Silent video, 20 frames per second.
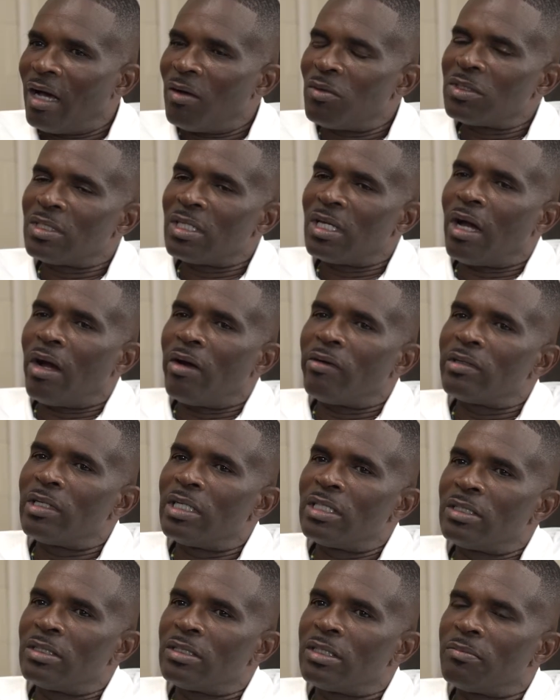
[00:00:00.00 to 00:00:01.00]
would say our
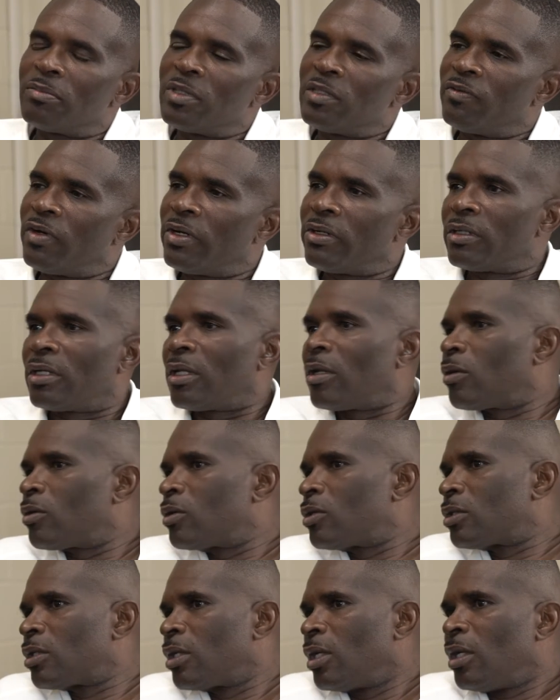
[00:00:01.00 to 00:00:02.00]
relationship is very
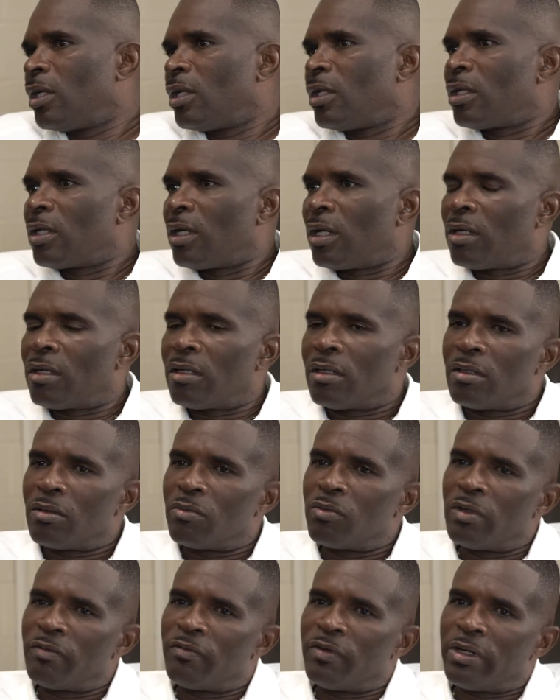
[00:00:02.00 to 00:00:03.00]
close.
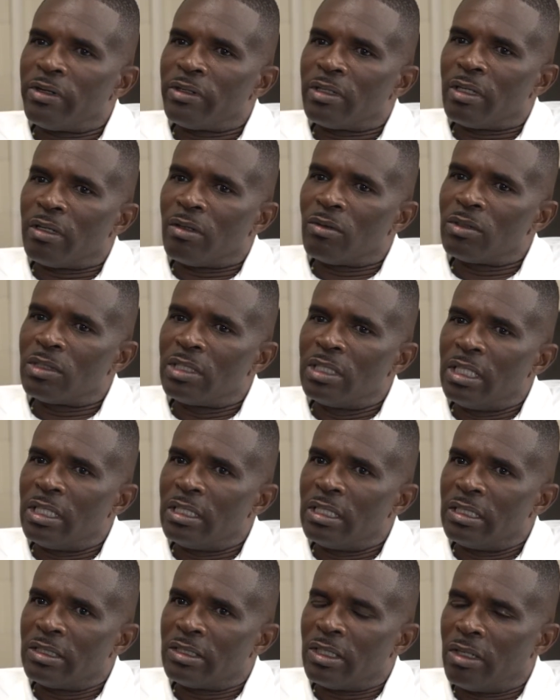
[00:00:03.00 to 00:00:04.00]
We're very close-knit
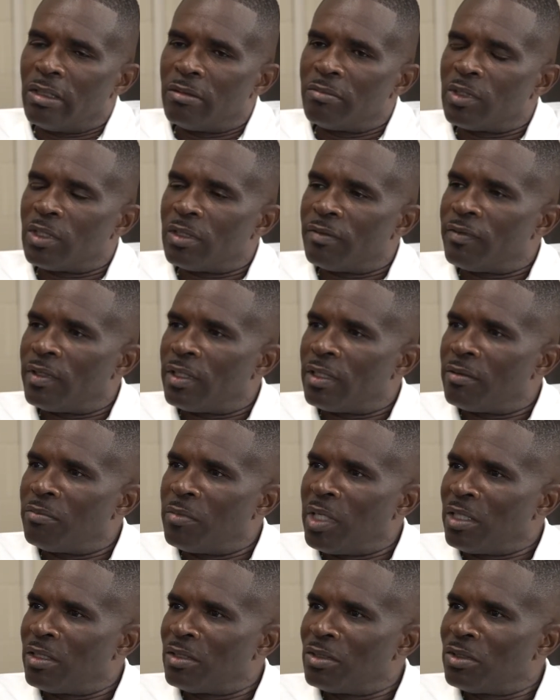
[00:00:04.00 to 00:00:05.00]
in terms of
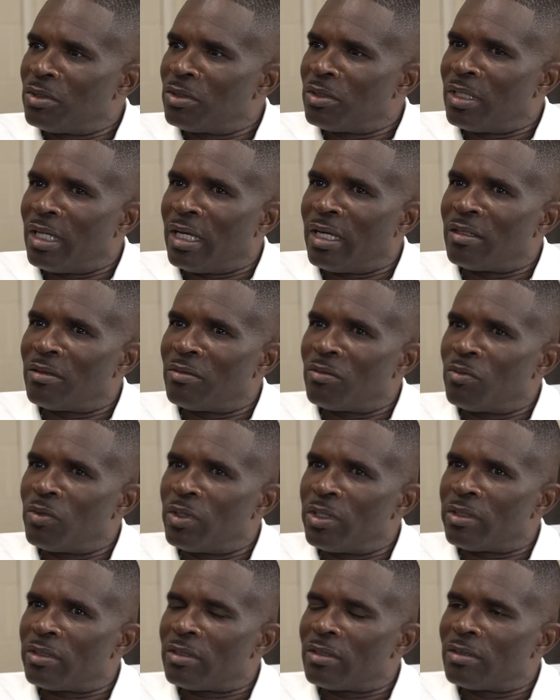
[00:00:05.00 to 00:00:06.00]
making sure that
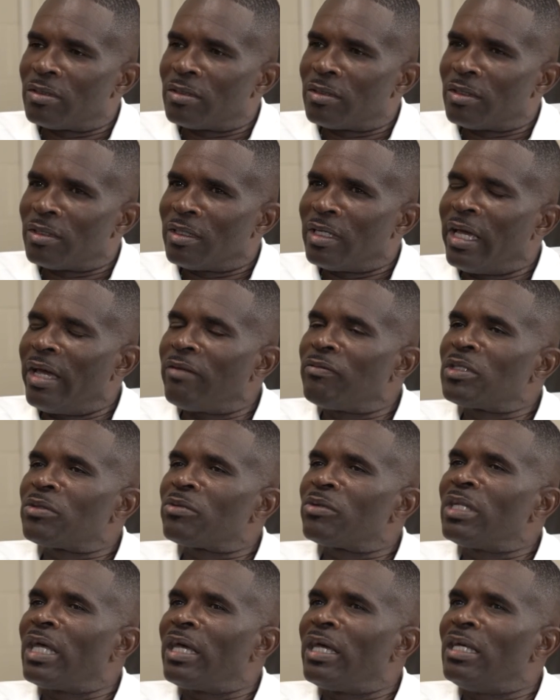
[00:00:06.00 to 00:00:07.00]
every
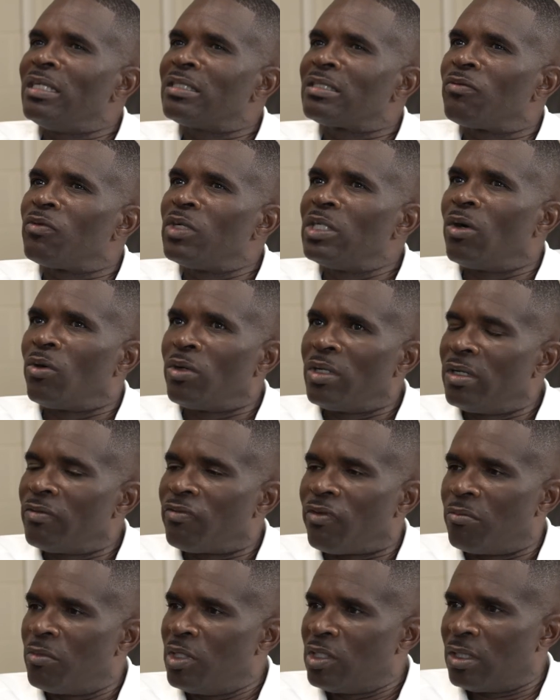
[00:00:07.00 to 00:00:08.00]
3 days, if we don't hear
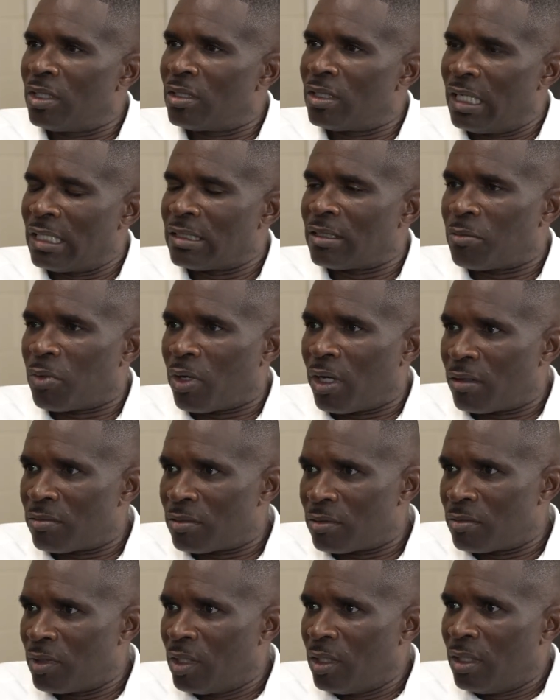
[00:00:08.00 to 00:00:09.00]
from each other, that's a
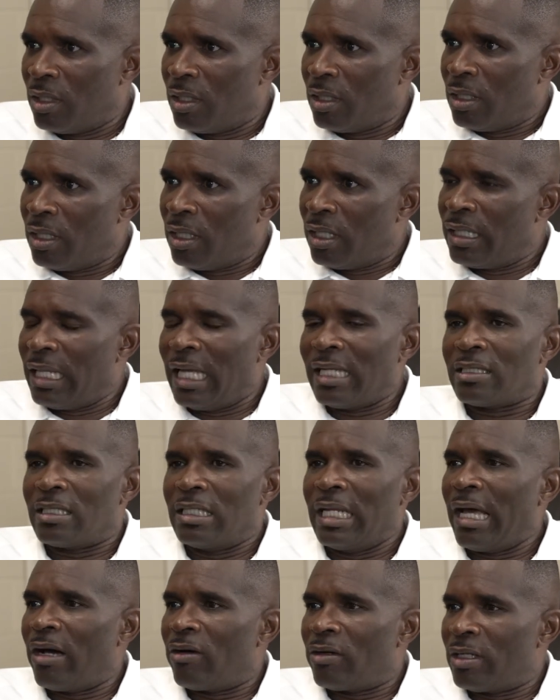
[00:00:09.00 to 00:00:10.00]
problem. And that's
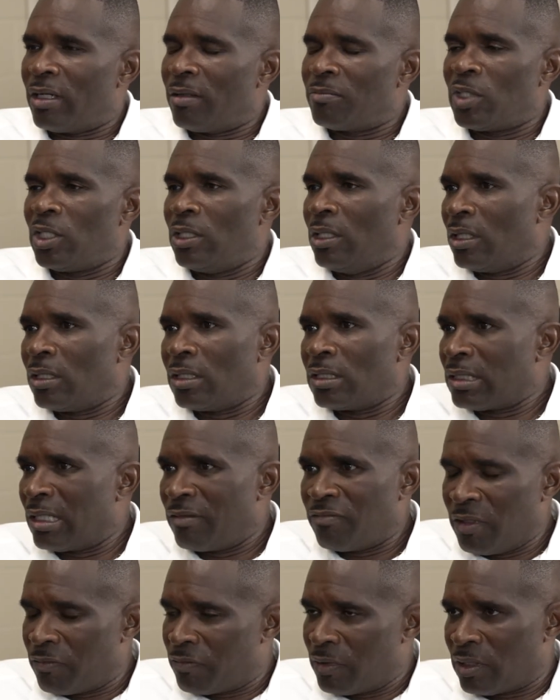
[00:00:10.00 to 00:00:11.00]
now, and I'm the youngest
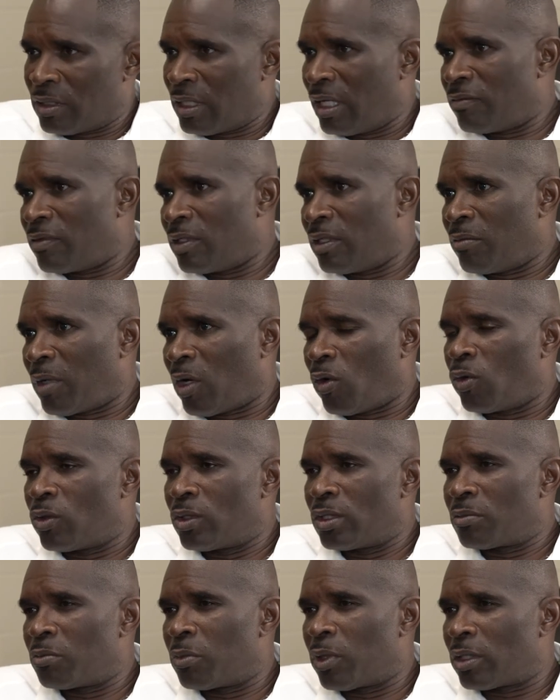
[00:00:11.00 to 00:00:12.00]
at 57, and my
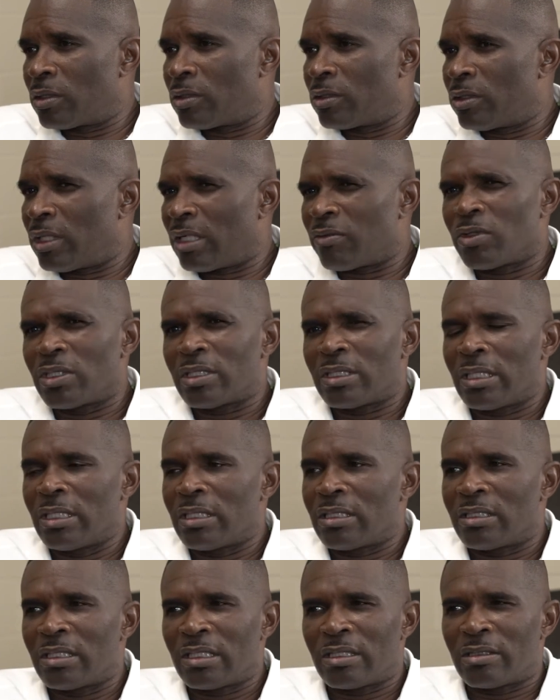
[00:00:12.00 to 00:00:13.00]
oldest brother, I want to say,
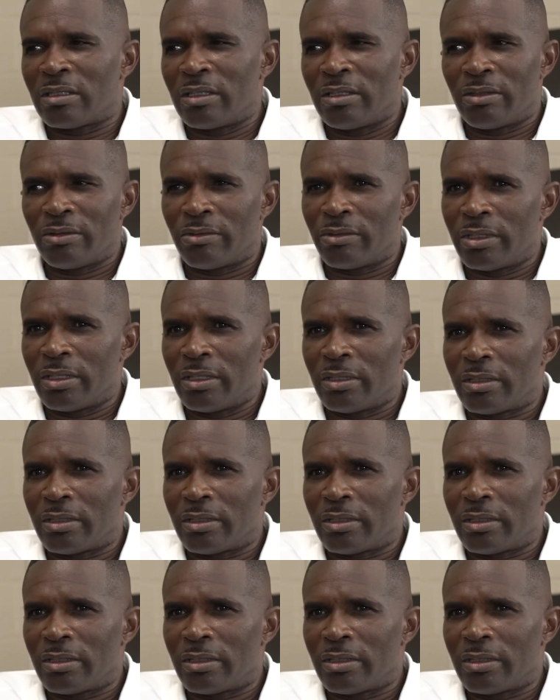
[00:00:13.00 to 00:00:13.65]
is 63